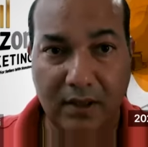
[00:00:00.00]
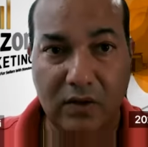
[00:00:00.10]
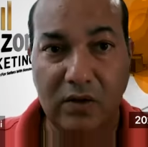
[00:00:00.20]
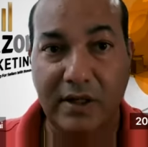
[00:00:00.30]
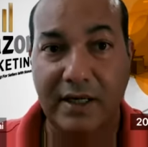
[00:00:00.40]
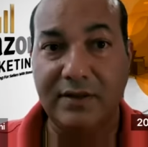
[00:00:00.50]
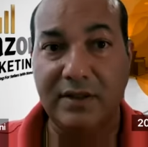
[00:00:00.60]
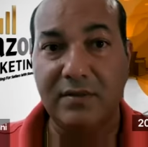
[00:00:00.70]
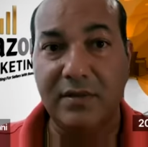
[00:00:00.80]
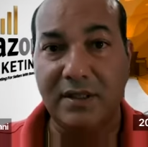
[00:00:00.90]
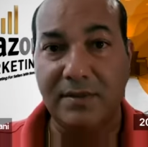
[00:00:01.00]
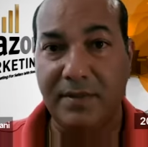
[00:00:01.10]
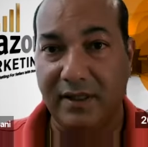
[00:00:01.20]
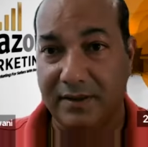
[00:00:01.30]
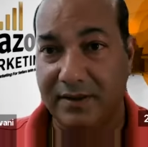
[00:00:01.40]
go after
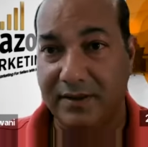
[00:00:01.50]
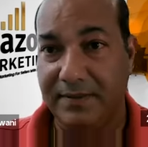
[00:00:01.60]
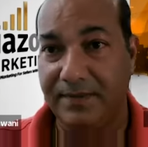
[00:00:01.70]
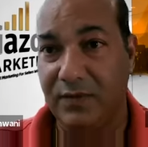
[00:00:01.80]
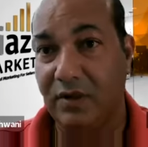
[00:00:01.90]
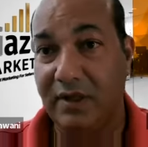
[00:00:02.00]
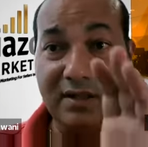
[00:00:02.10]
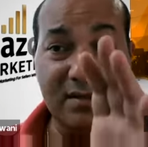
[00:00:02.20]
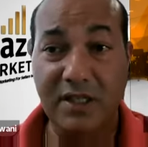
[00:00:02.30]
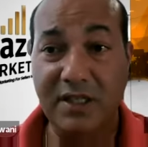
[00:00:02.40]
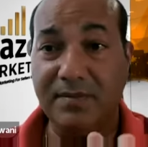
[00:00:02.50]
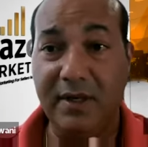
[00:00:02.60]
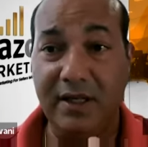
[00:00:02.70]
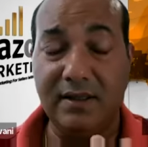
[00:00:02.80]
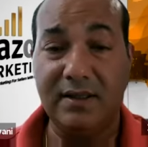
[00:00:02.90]
misspells. Okay. So
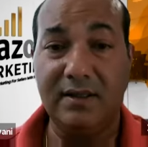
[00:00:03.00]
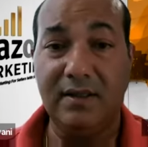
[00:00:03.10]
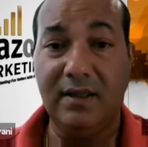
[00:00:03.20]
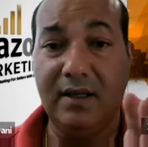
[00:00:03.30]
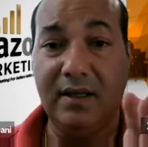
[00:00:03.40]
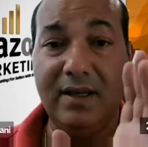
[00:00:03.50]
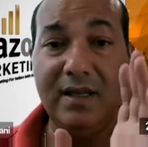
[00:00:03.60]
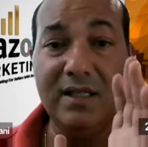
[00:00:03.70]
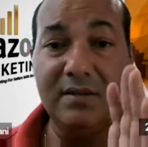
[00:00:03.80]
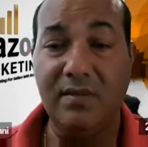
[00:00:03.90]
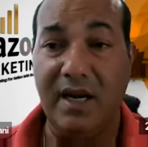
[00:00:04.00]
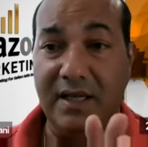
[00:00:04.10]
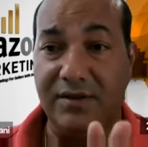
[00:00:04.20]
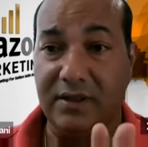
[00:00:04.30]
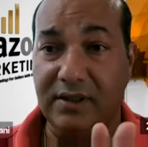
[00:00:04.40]
misspells is
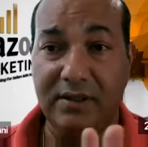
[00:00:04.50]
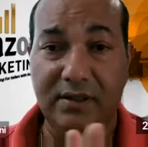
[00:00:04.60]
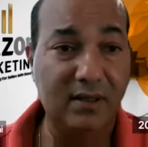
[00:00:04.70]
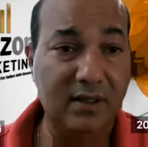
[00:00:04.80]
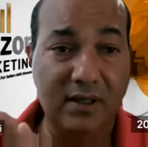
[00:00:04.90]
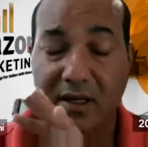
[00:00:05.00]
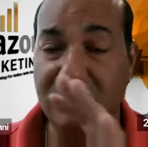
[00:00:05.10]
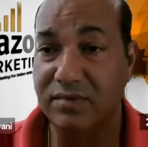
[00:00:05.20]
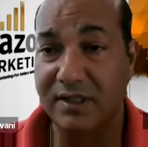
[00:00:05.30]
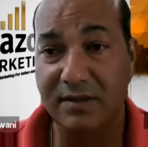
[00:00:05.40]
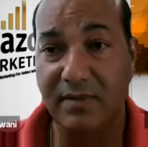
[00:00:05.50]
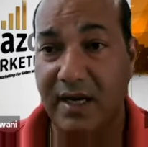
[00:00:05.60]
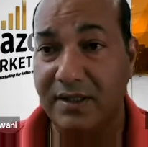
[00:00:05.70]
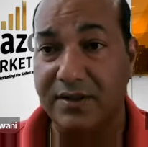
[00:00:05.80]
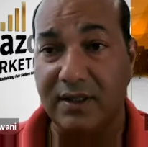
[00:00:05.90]
magic. It's
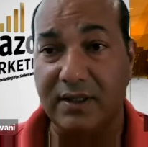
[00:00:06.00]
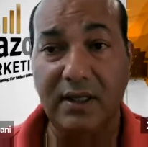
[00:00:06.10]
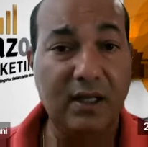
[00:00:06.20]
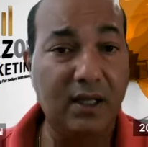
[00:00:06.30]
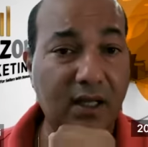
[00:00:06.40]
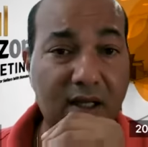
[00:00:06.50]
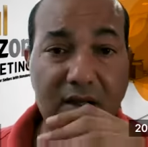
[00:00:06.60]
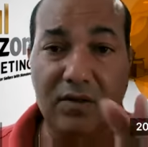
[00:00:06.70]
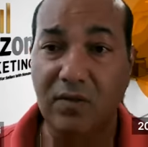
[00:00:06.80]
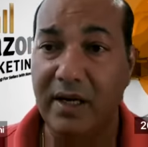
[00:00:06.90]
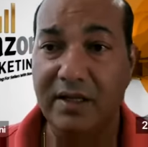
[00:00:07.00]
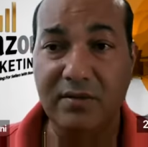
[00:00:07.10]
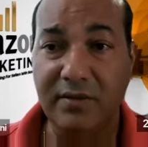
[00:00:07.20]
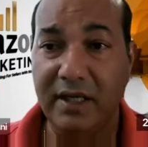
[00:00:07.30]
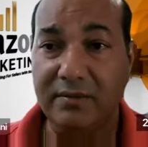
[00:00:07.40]
magic. The way
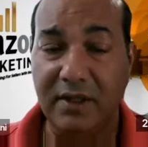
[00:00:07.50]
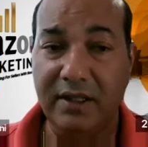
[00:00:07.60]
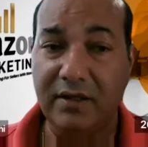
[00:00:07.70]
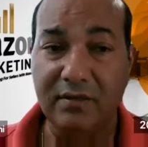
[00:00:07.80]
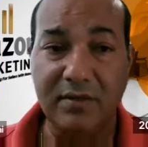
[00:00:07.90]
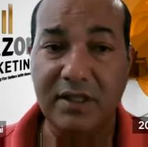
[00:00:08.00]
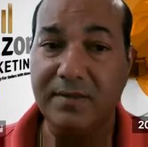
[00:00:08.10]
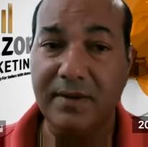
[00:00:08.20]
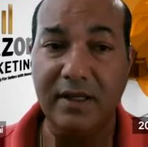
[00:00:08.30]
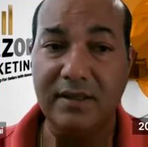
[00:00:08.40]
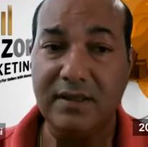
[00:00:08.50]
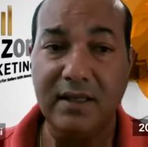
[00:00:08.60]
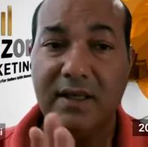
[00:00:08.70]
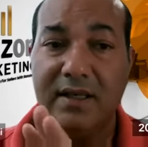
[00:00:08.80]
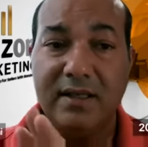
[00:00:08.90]
you make money on misspells,
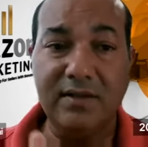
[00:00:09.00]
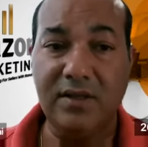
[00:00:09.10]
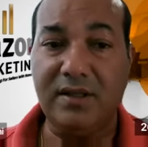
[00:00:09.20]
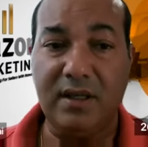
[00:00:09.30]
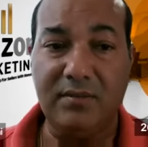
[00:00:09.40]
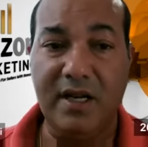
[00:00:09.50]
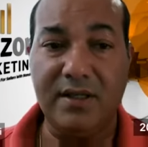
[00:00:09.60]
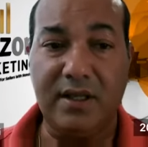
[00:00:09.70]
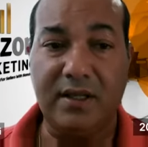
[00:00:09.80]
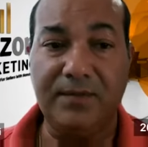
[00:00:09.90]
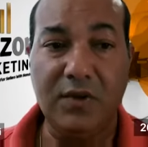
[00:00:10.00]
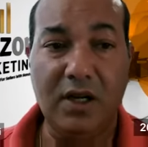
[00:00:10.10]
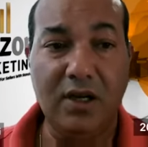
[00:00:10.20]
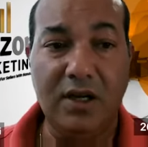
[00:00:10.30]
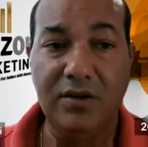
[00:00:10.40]
it is just amazing.
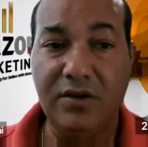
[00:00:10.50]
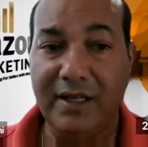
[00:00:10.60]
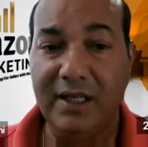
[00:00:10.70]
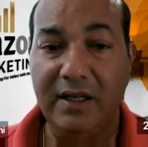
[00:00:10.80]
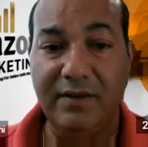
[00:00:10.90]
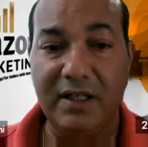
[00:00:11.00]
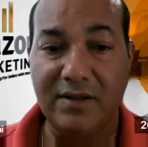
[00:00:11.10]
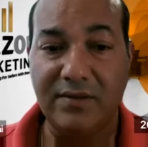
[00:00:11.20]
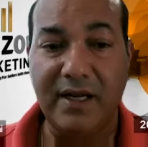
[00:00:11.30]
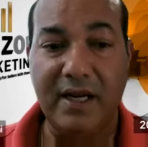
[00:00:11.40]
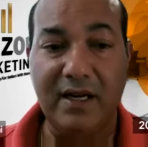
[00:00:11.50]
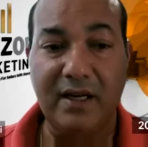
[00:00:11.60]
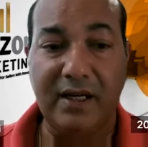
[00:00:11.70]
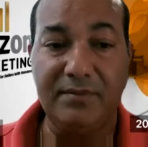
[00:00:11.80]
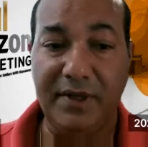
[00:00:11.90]
You can even create a
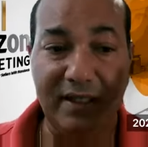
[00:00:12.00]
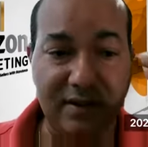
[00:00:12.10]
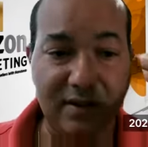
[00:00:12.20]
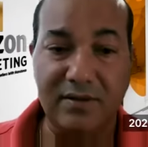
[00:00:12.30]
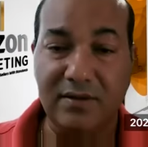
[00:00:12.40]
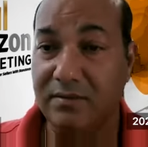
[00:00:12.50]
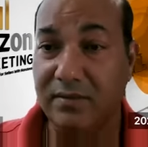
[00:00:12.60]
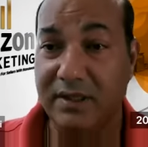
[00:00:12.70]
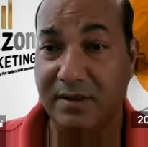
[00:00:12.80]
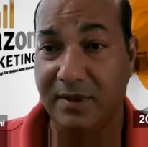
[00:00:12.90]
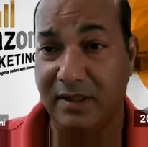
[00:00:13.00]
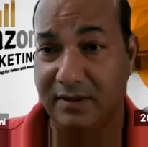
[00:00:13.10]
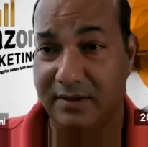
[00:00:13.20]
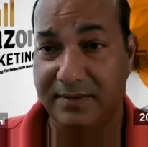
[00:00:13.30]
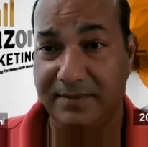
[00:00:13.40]
campaign just on misspells